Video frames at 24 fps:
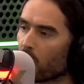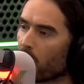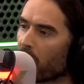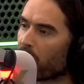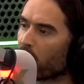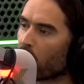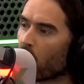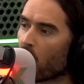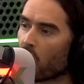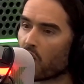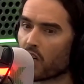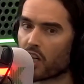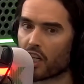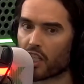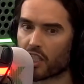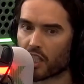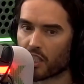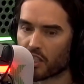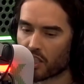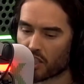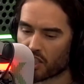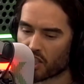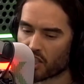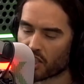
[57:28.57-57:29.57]
We've conquered
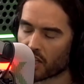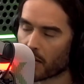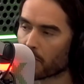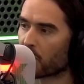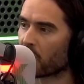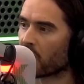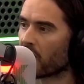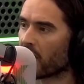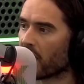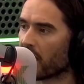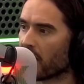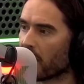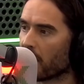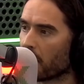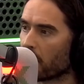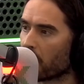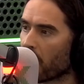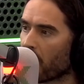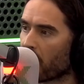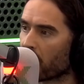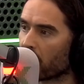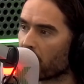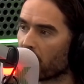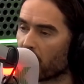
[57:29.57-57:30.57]
and subjugated
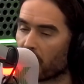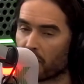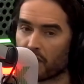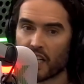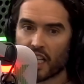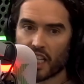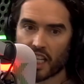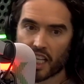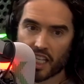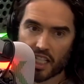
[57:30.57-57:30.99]
Mother Earth.